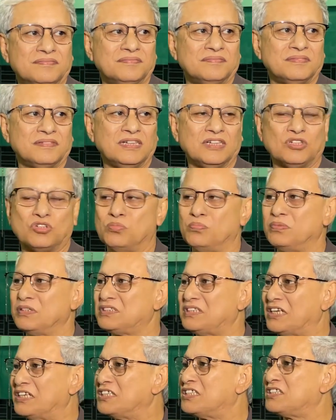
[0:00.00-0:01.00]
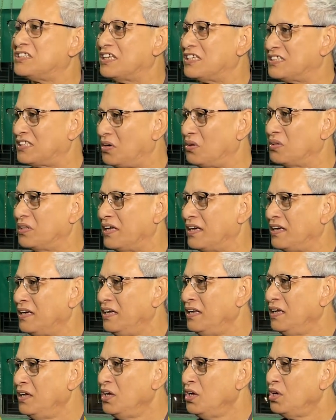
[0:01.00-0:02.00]
into statistics and all that.
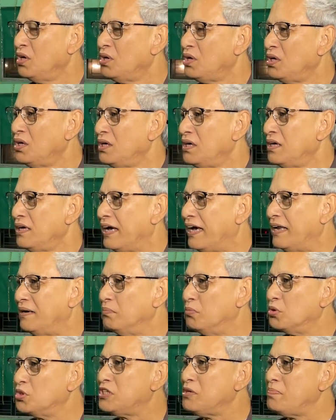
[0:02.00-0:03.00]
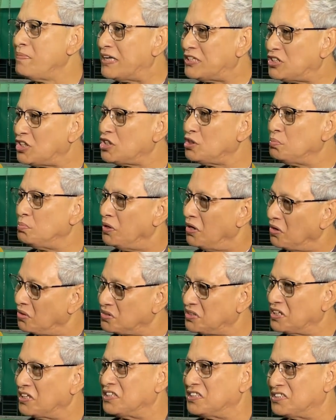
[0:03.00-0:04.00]
And Modi magic is beyond
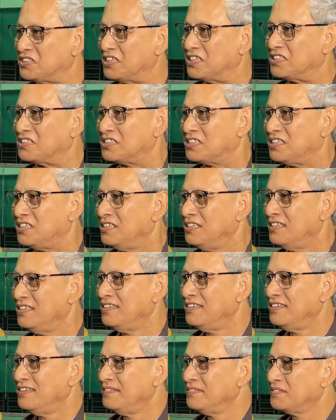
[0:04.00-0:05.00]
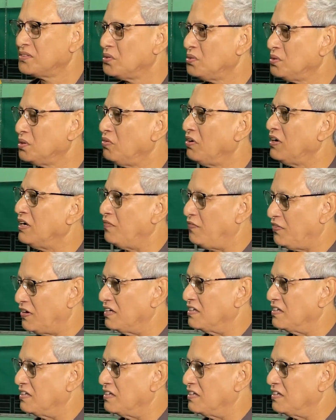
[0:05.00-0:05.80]
statistics. So it's very difficult.